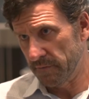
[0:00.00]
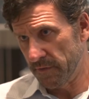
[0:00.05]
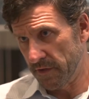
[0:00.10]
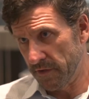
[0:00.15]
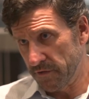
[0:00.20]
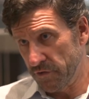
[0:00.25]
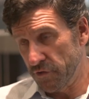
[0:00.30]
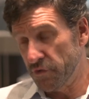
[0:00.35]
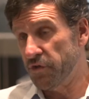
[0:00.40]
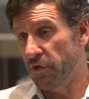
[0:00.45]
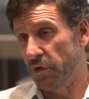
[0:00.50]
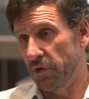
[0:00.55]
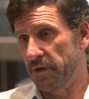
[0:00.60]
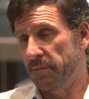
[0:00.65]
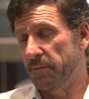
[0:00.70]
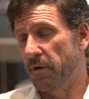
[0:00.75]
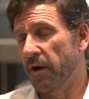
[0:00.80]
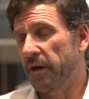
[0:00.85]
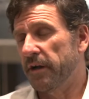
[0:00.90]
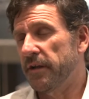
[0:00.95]
utility
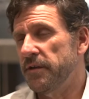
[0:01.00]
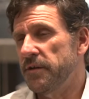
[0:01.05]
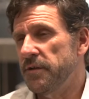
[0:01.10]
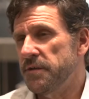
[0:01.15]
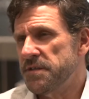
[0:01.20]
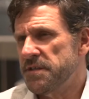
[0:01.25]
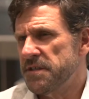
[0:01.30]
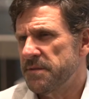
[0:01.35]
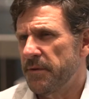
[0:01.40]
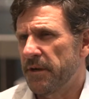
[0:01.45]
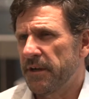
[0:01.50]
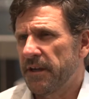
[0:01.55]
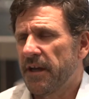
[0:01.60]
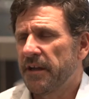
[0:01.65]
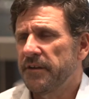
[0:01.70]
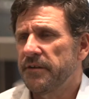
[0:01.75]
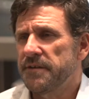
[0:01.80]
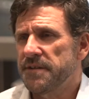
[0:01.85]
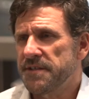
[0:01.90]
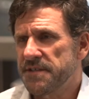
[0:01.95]
market uses about
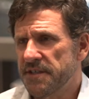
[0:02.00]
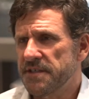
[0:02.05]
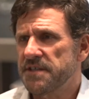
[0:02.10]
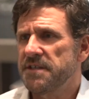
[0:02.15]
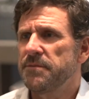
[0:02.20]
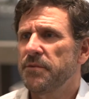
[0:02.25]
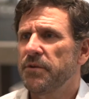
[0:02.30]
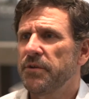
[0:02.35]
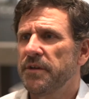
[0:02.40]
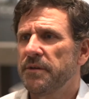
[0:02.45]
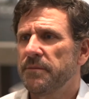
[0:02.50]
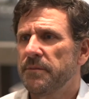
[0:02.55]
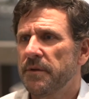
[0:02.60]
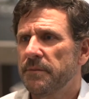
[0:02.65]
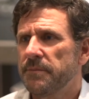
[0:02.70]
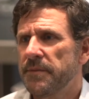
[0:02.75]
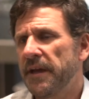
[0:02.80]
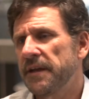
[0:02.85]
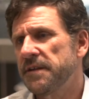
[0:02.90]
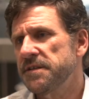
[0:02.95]
160 million
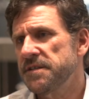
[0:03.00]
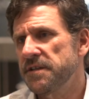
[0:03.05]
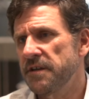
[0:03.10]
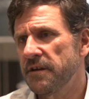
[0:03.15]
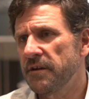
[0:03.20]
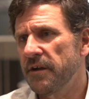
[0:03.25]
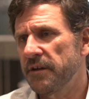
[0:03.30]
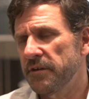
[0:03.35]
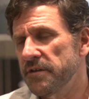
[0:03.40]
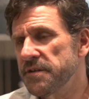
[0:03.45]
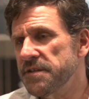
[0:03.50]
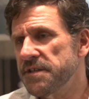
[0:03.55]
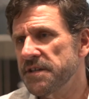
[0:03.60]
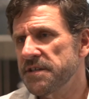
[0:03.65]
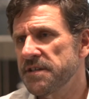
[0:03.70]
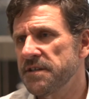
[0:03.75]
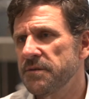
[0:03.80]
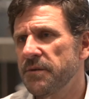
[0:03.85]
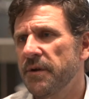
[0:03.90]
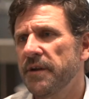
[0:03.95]
pounds a year,
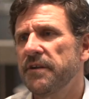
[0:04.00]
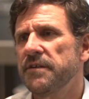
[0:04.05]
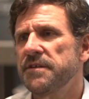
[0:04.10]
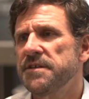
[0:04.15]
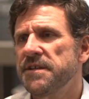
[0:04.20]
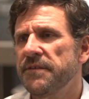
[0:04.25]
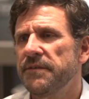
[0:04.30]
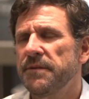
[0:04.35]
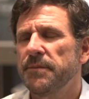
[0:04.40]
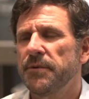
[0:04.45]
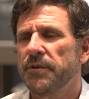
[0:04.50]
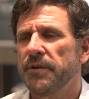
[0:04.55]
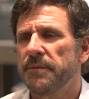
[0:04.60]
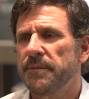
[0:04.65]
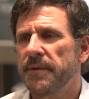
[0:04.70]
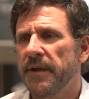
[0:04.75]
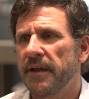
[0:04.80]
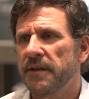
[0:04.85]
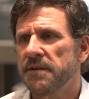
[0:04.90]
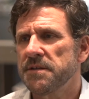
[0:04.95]
160 to 170 million
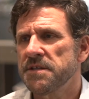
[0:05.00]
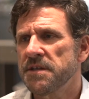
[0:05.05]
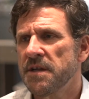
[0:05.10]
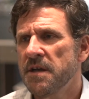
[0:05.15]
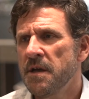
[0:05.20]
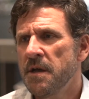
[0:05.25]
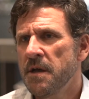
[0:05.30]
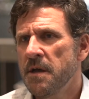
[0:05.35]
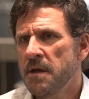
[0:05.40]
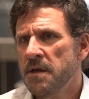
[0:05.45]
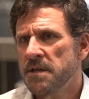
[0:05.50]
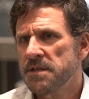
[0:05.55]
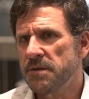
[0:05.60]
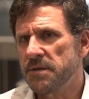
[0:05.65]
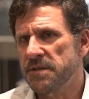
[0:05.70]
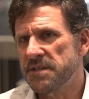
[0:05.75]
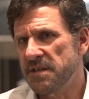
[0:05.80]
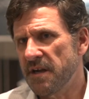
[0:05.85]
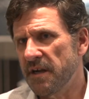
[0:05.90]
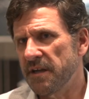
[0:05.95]
pounds. So
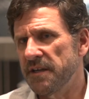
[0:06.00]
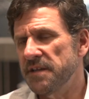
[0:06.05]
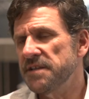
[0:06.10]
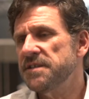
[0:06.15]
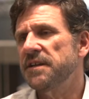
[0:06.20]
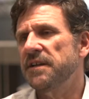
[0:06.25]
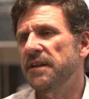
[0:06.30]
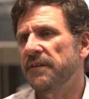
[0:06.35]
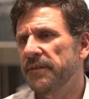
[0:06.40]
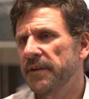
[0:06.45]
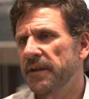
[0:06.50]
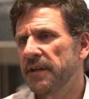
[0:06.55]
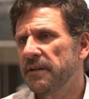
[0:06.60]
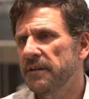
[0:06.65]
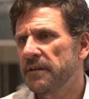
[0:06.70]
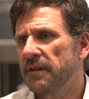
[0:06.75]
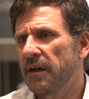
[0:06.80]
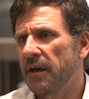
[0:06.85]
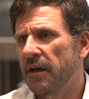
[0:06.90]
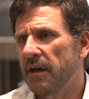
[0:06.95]
it's not insignificant.
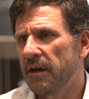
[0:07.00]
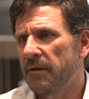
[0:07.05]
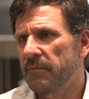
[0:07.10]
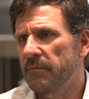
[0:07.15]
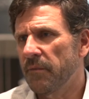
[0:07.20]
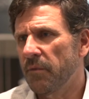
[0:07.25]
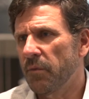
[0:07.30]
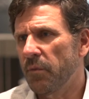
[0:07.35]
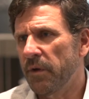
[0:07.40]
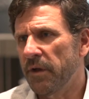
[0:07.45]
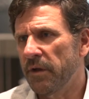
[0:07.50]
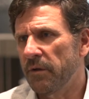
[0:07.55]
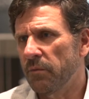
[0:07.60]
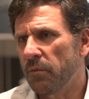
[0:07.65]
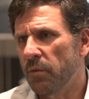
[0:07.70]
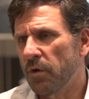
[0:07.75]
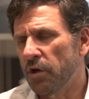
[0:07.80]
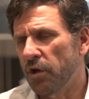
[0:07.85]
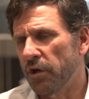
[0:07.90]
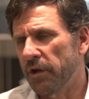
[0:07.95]
We're
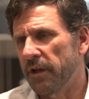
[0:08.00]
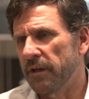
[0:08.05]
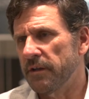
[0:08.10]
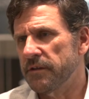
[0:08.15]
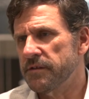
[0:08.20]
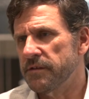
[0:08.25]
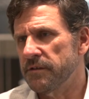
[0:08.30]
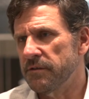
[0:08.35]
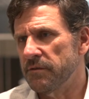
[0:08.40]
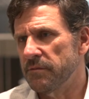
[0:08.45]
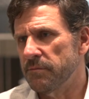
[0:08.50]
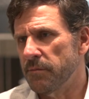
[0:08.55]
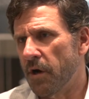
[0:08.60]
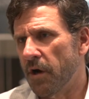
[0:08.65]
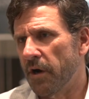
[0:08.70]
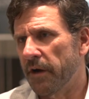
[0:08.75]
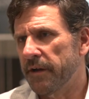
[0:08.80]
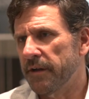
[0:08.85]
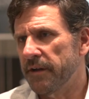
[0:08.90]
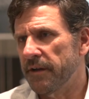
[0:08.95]
looking to
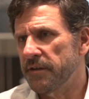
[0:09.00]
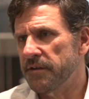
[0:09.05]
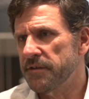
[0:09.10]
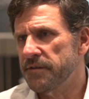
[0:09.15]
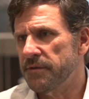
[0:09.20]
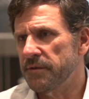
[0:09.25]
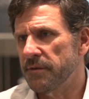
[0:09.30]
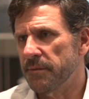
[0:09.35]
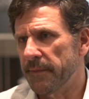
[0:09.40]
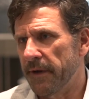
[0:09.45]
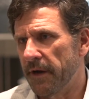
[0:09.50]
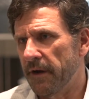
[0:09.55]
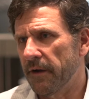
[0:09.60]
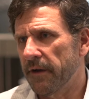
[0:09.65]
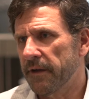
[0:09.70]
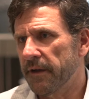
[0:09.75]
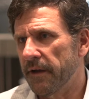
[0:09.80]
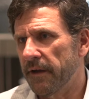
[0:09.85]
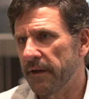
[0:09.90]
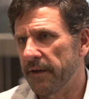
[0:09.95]
market into
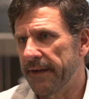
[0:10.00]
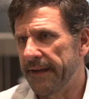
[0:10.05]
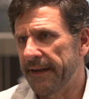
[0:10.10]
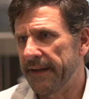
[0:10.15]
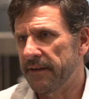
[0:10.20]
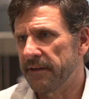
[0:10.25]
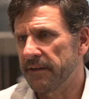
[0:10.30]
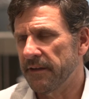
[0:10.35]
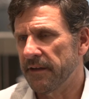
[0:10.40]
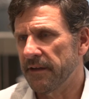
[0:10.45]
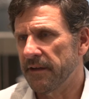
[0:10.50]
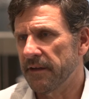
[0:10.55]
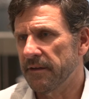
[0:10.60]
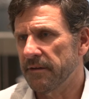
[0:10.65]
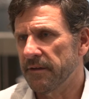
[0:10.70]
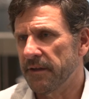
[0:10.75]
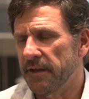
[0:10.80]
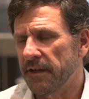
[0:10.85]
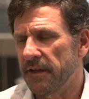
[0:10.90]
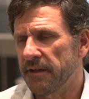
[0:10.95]
America
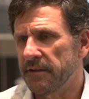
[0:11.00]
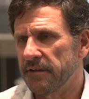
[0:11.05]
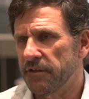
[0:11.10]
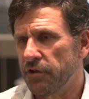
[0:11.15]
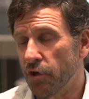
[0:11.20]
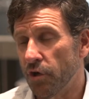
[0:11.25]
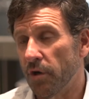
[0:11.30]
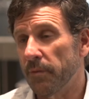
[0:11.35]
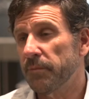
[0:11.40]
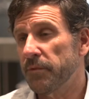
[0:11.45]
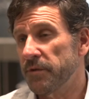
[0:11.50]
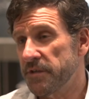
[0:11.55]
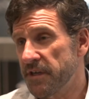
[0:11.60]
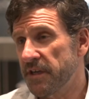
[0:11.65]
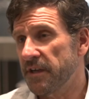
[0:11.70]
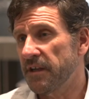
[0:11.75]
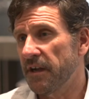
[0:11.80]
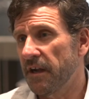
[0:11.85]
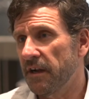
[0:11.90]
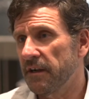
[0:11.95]
and Europe
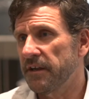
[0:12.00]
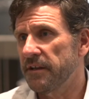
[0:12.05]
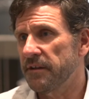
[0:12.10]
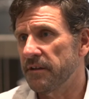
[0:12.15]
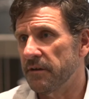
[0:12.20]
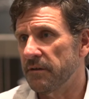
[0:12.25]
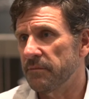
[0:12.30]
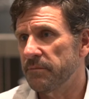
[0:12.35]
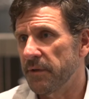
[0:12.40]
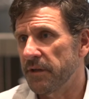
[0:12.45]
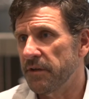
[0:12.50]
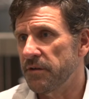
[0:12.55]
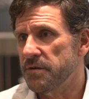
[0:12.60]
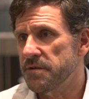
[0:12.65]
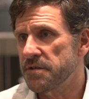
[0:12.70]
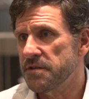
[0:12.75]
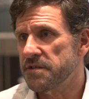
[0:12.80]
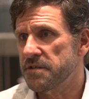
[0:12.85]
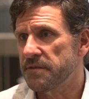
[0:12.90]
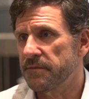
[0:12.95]
particularly. They're big
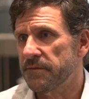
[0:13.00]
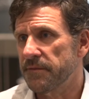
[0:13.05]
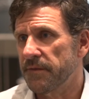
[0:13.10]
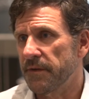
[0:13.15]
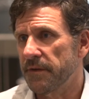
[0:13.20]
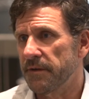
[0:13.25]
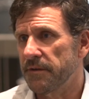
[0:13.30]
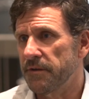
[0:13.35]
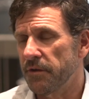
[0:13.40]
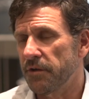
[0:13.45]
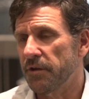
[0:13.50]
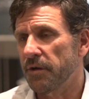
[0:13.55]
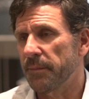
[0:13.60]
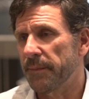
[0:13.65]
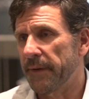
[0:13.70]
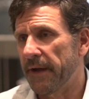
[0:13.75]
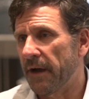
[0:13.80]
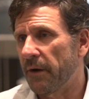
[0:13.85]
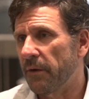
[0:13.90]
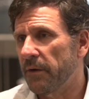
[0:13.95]
users of nuclear
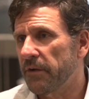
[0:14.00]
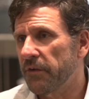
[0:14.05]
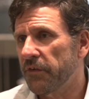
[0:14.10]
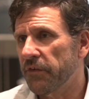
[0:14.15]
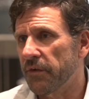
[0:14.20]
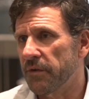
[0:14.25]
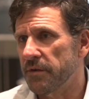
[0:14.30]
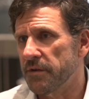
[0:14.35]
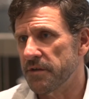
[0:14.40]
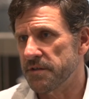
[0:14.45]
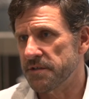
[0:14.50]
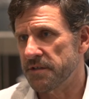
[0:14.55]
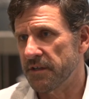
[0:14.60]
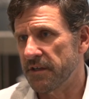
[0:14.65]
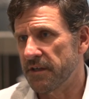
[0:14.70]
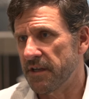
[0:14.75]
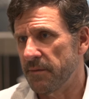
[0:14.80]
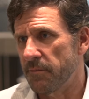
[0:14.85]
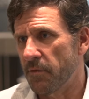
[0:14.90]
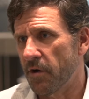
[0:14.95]
power, so those are the
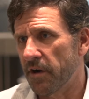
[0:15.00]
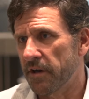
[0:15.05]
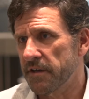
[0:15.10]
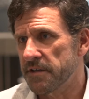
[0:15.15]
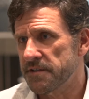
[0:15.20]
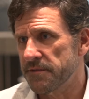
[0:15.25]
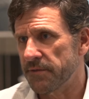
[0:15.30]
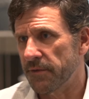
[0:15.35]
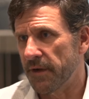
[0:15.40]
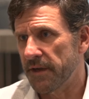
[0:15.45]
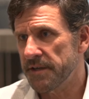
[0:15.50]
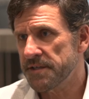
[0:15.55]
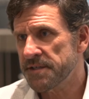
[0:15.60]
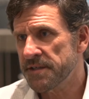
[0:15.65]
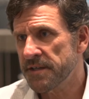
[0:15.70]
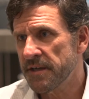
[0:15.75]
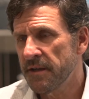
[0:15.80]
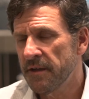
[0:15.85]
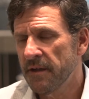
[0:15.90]
key markets for us.